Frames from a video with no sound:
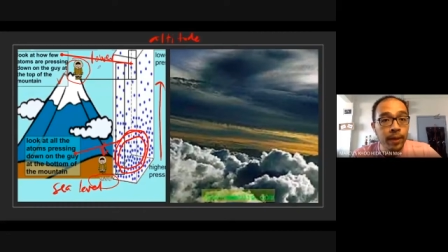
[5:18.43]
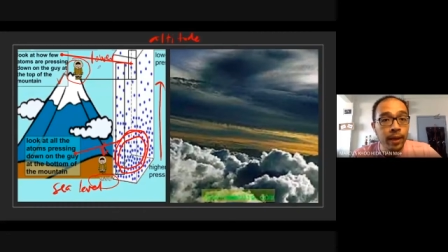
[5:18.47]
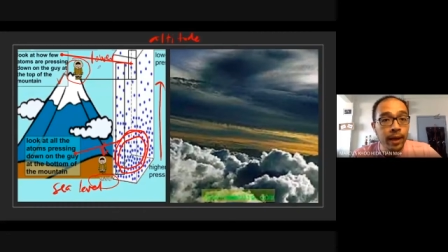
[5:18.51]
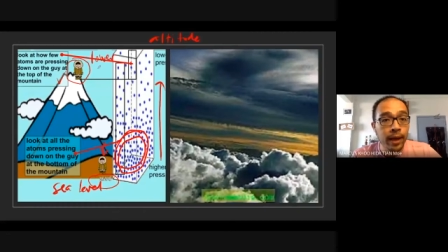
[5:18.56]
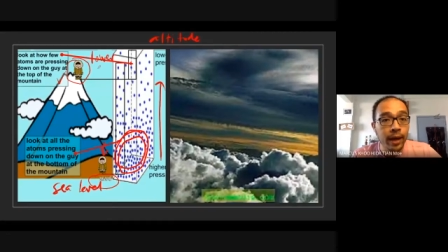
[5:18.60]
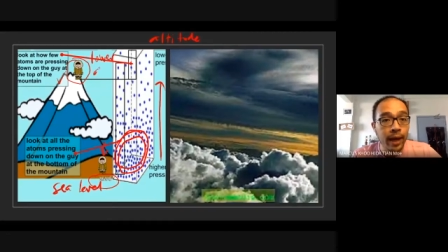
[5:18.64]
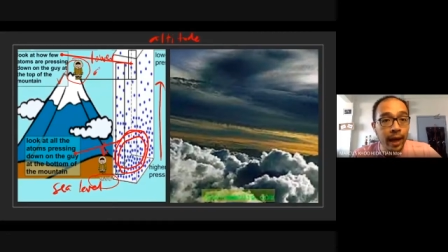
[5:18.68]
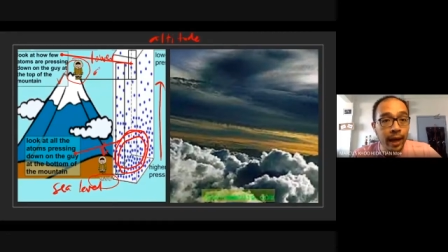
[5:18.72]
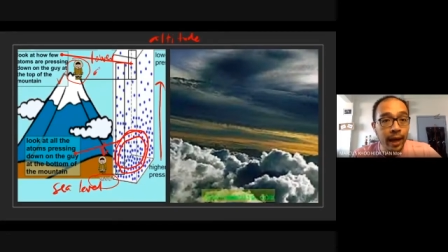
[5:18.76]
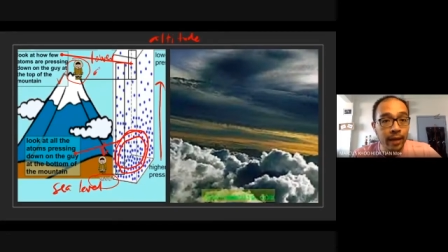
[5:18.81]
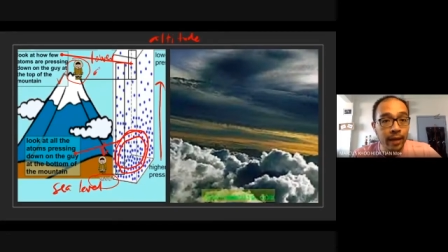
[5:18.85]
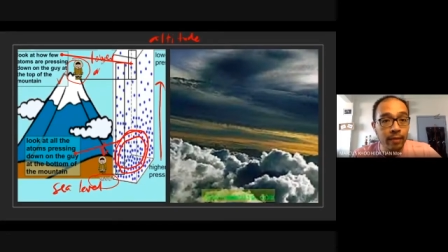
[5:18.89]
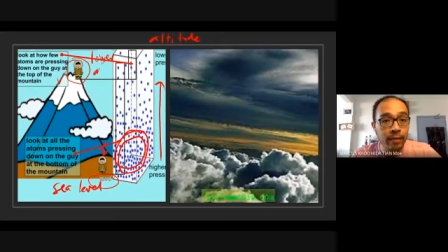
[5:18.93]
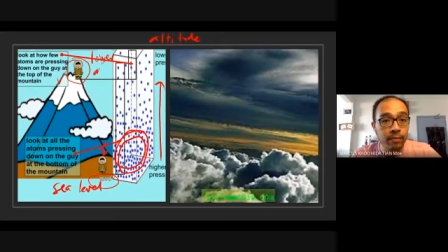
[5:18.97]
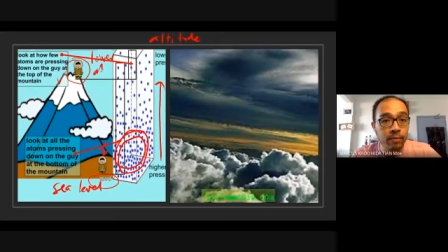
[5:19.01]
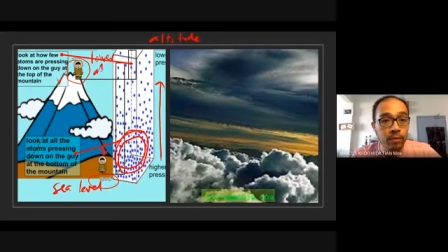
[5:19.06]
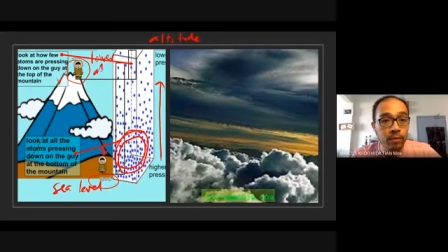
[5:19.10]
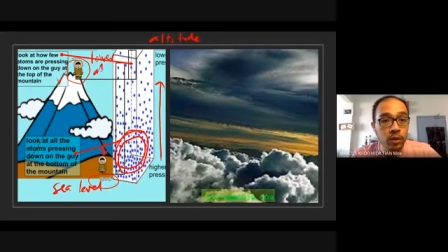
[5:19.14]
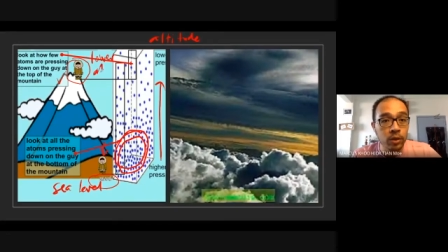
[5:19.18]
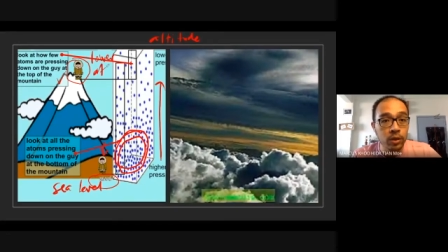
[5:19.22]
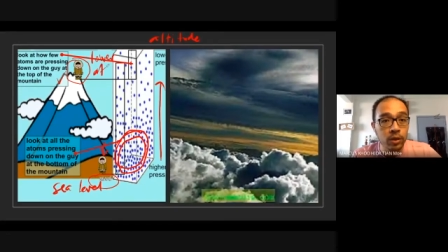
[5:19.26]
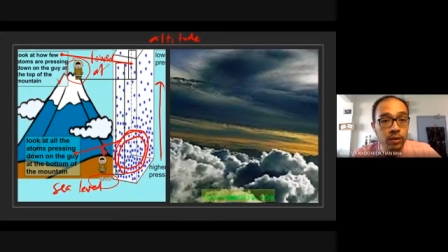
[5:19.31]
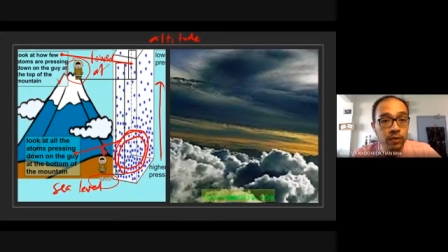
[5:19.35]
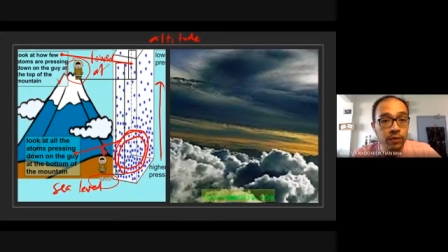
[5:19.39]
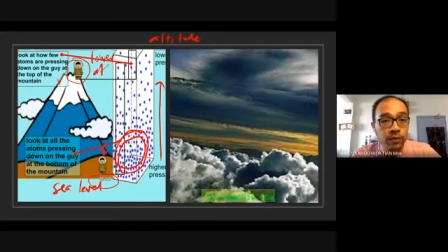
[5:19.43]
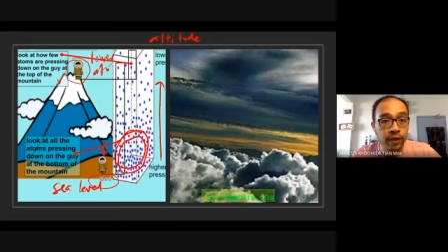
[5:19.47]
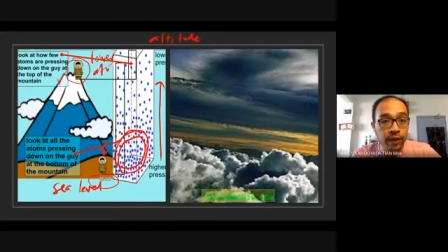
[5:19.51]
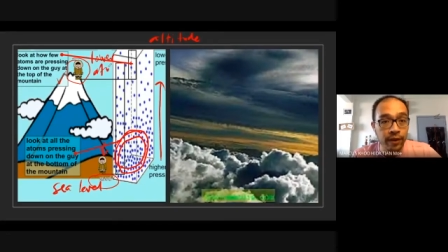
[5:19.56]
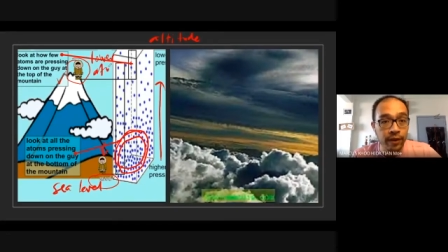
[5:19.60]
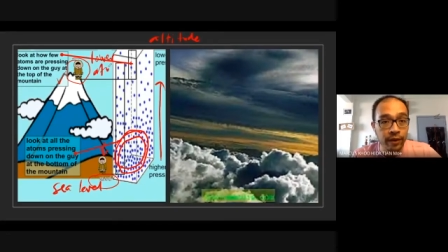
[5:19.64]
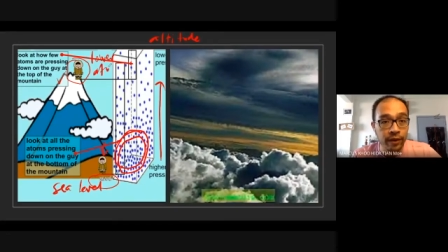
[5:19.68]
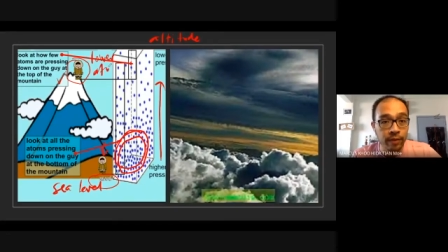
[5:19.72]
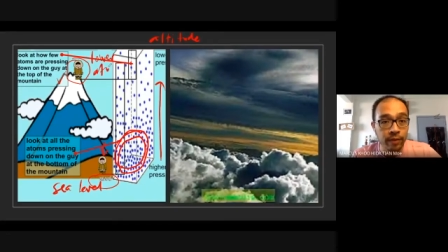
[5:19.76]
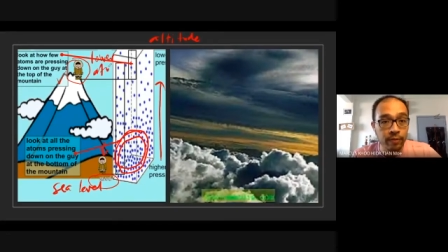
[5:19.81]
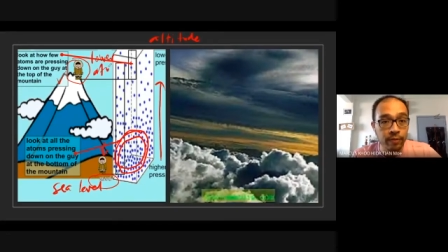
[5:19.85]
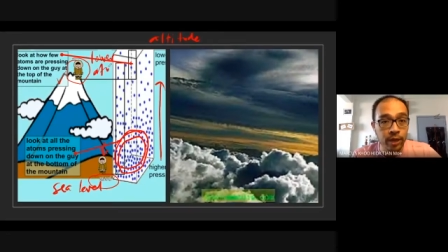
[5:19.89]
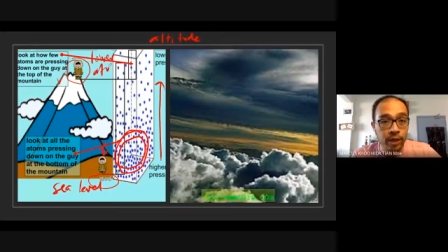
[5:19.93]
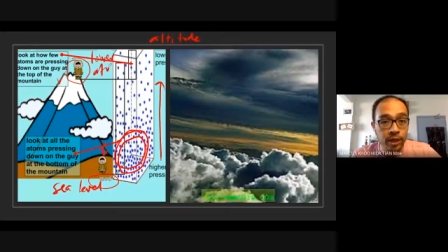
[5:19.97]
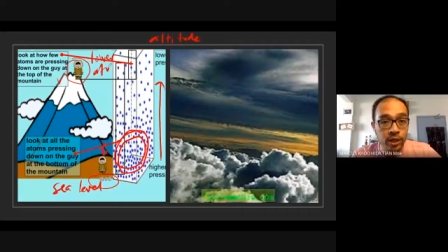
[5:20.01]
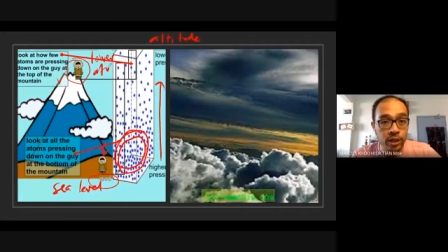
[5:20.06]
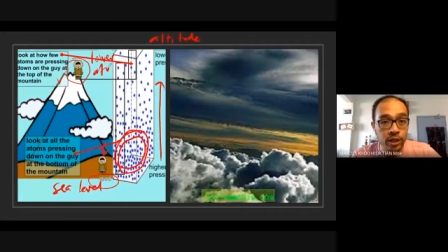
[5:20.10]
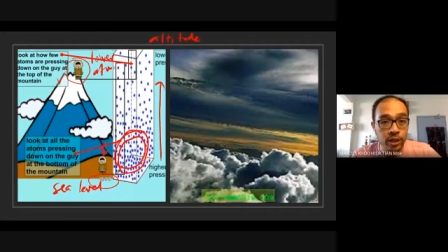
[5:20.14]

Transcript: atmospheric pressure.